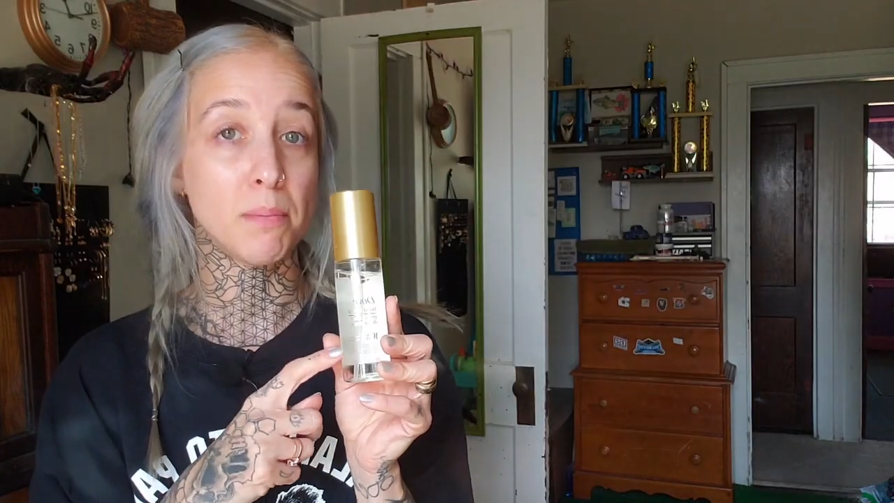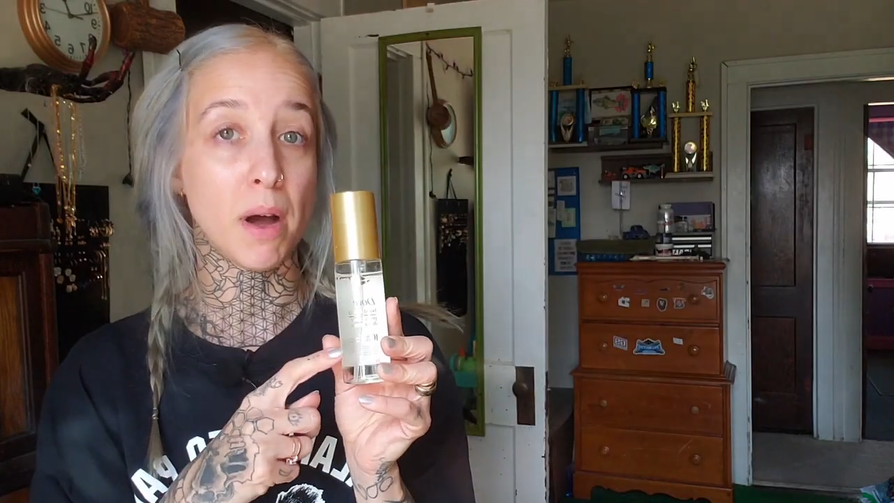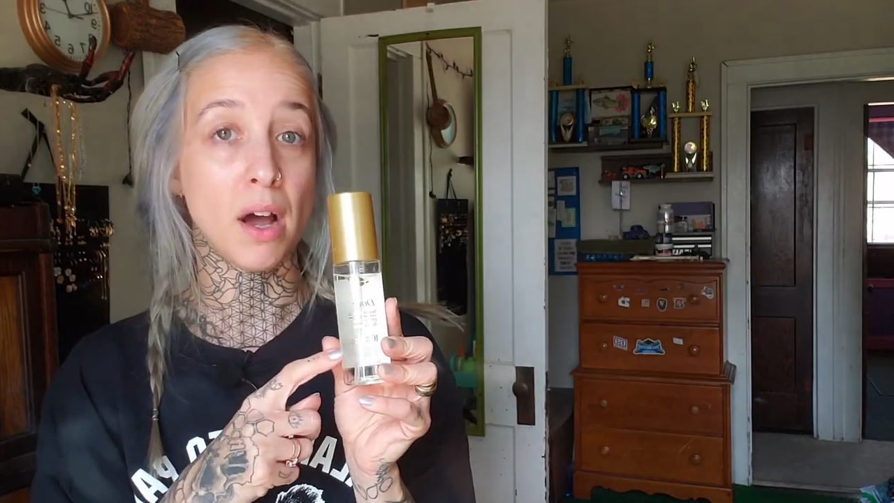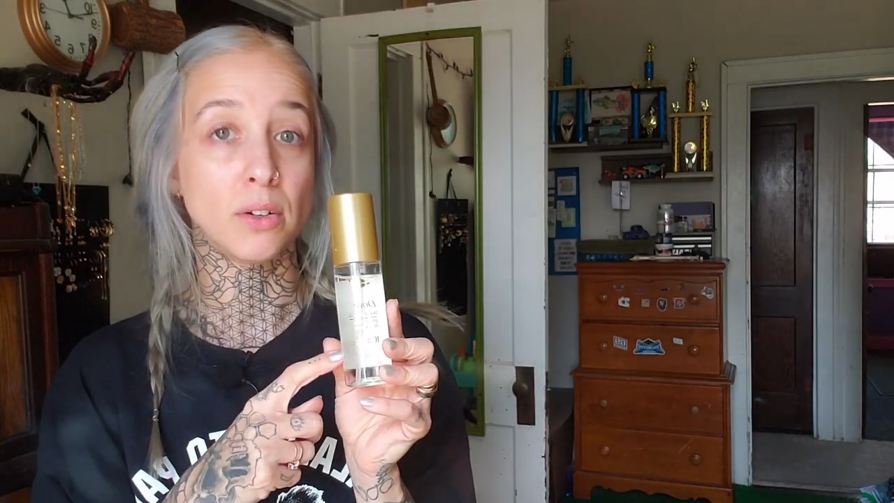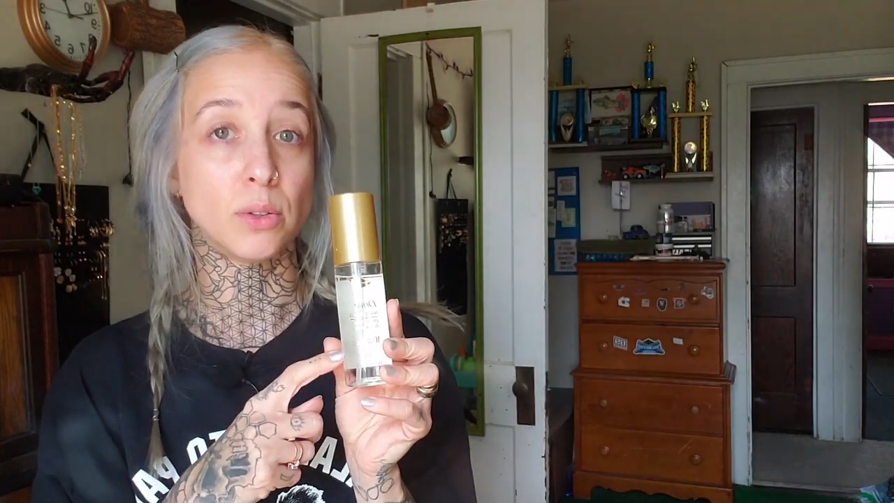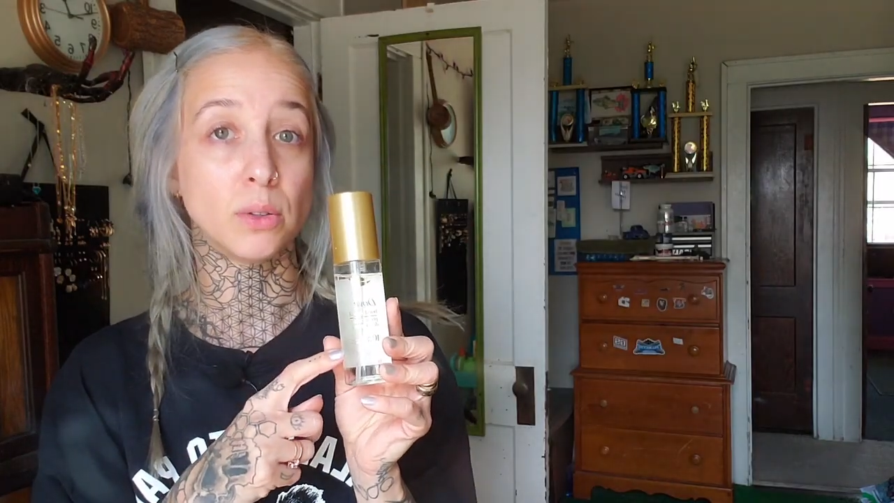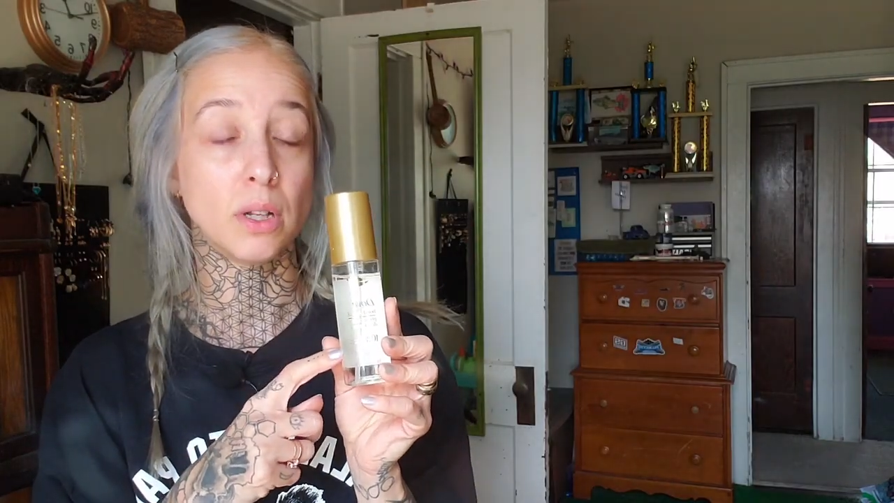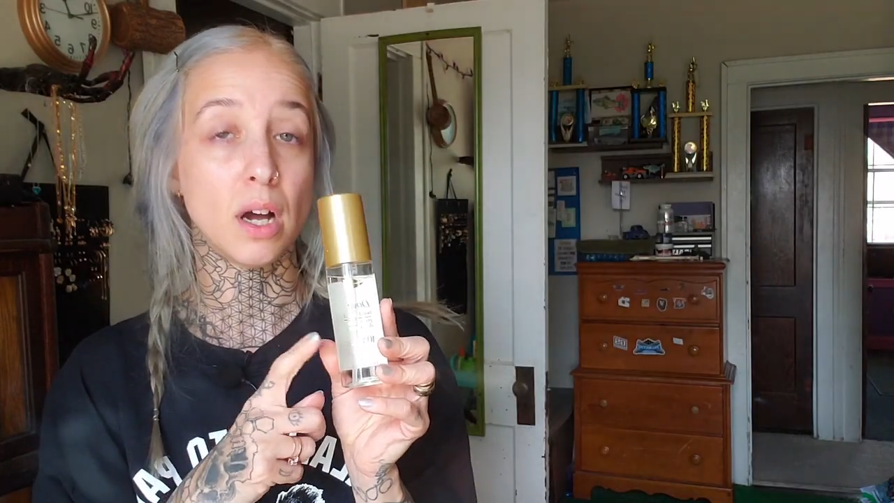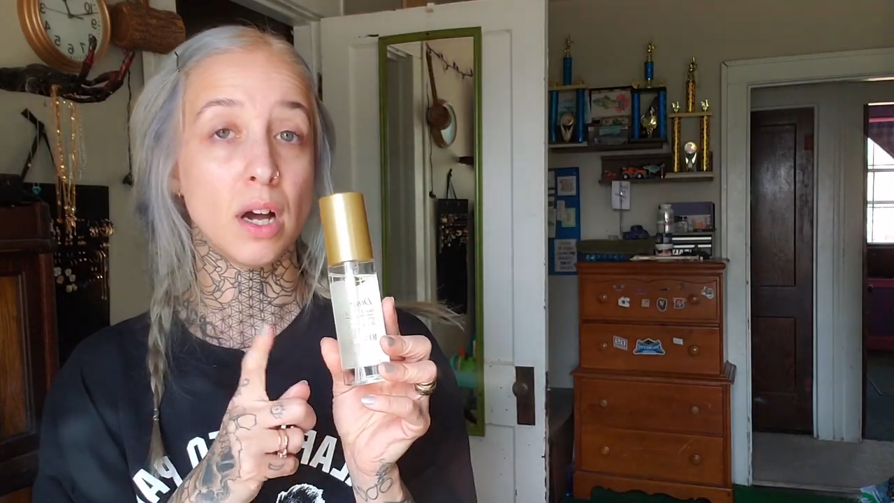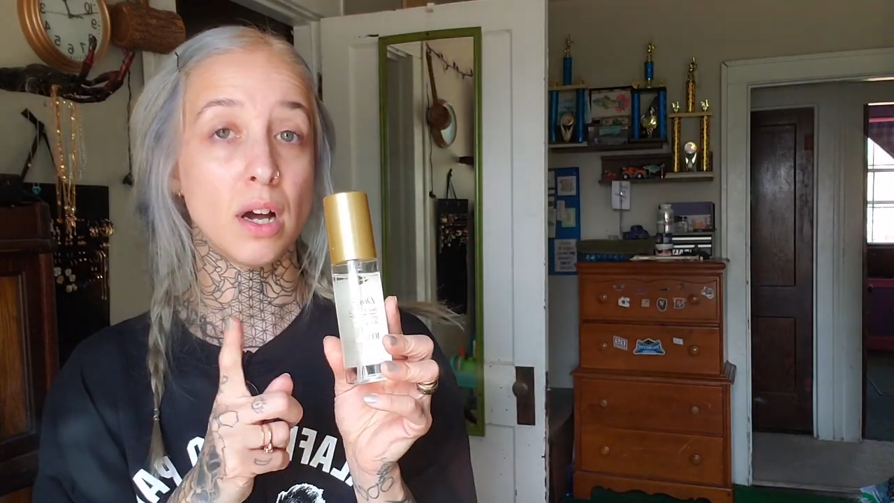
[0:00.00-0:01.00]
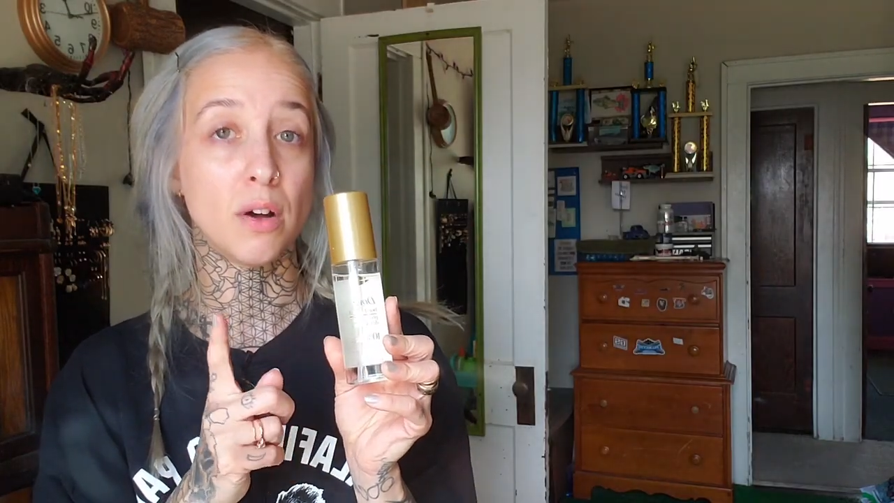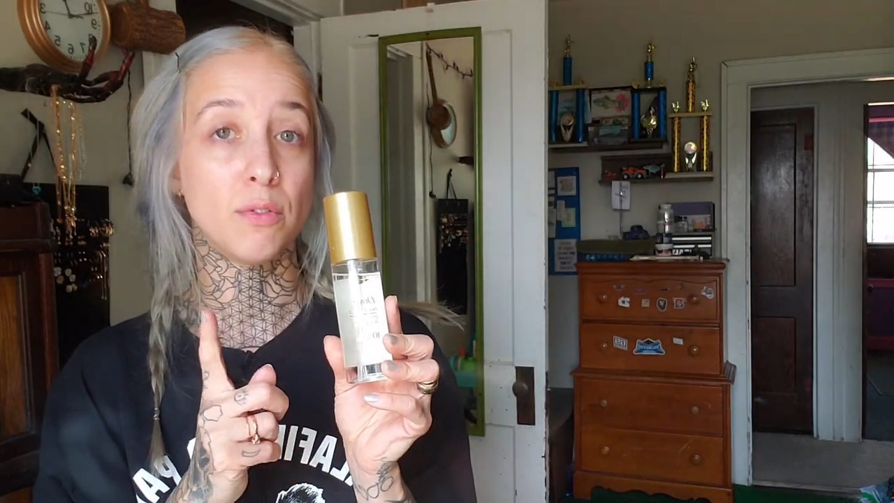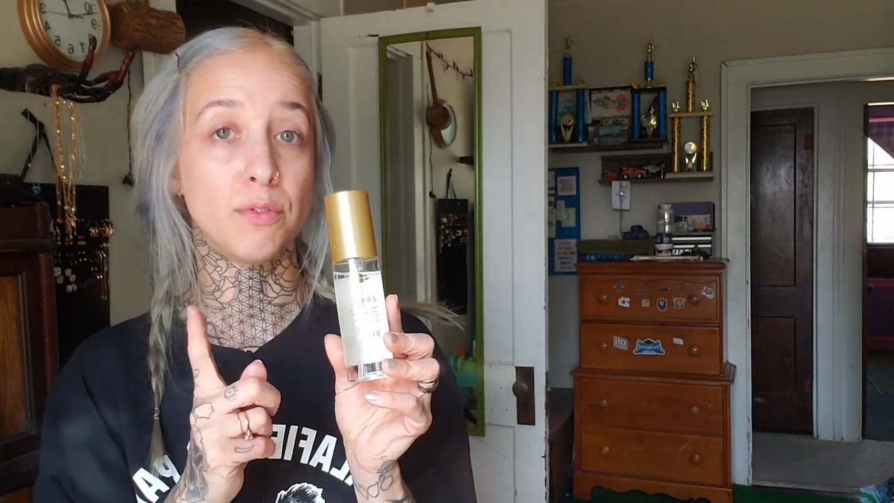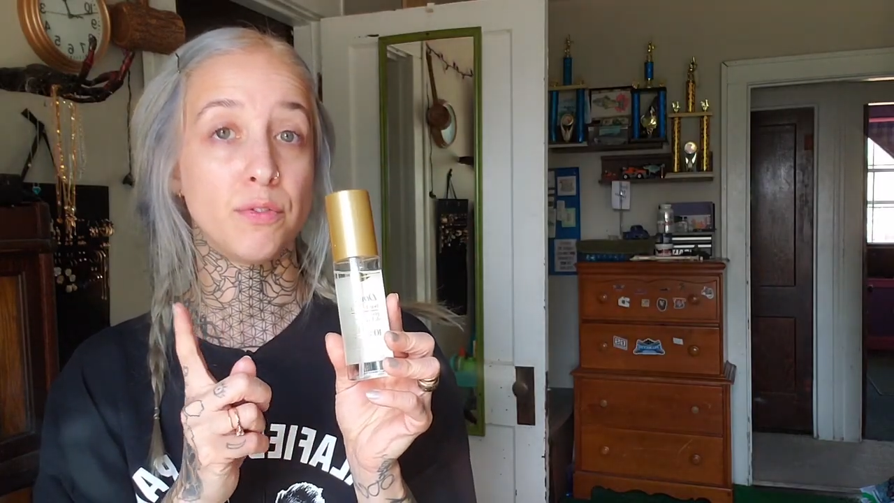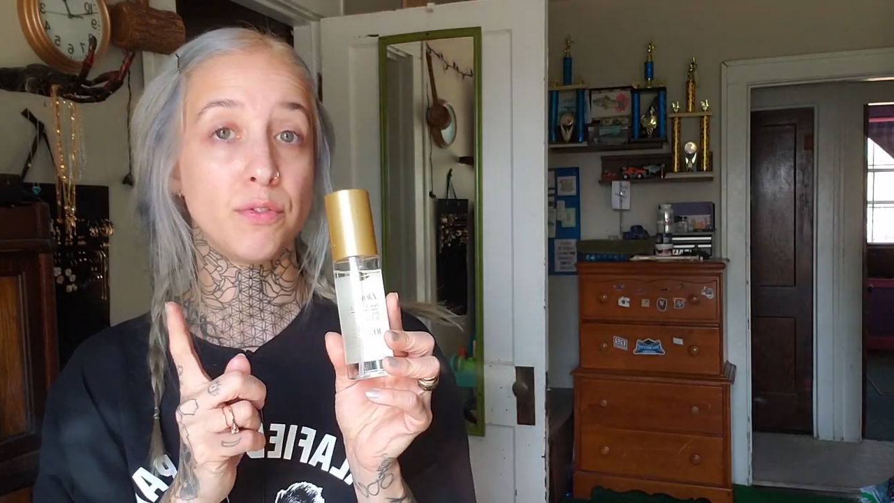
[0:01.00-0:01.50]
bottle
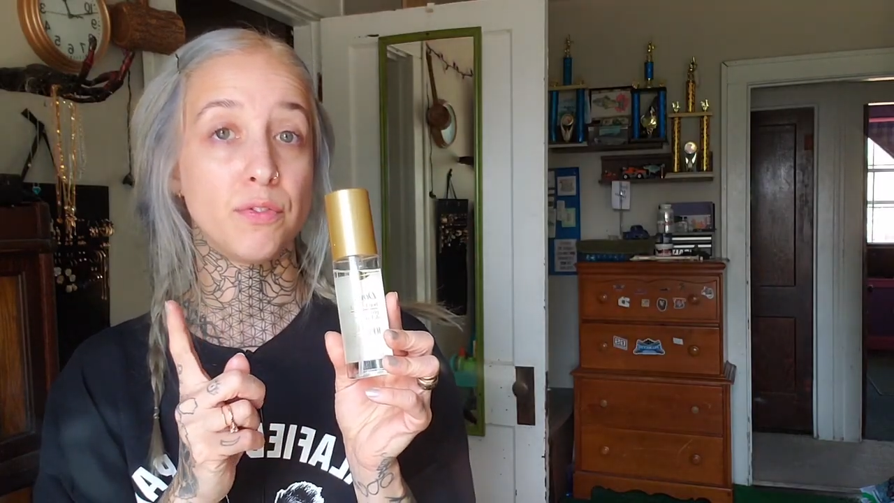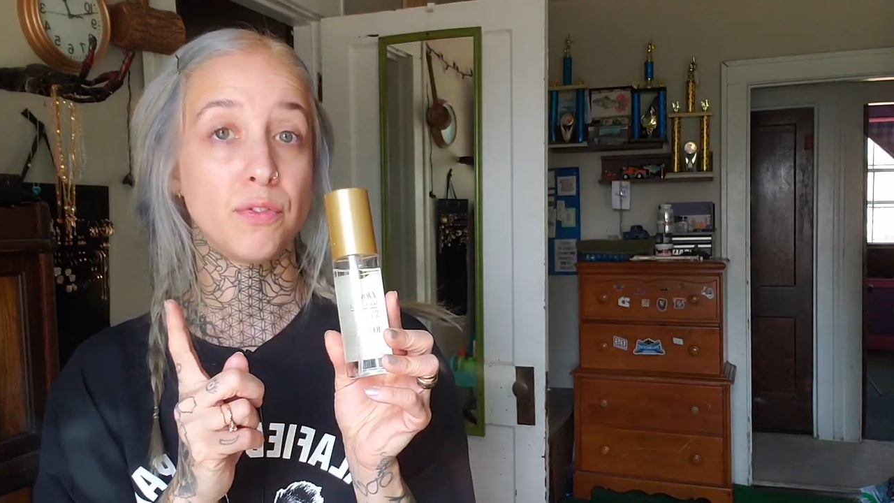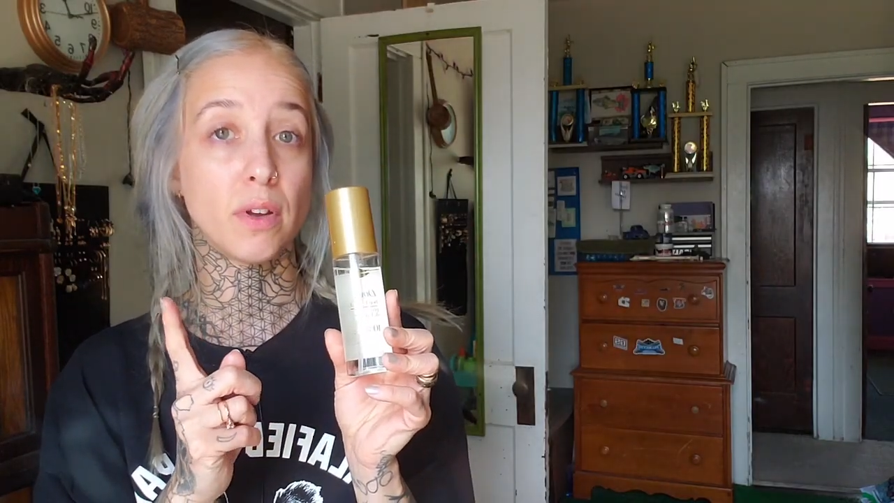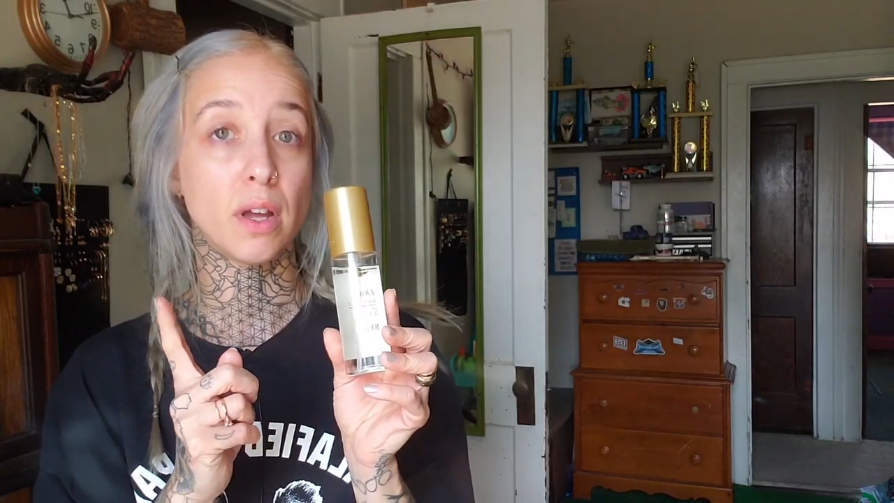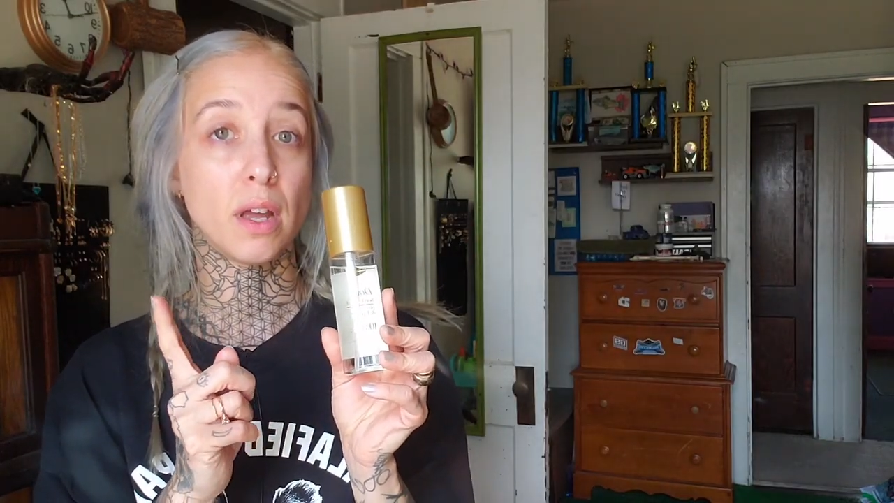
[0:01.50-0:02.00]
of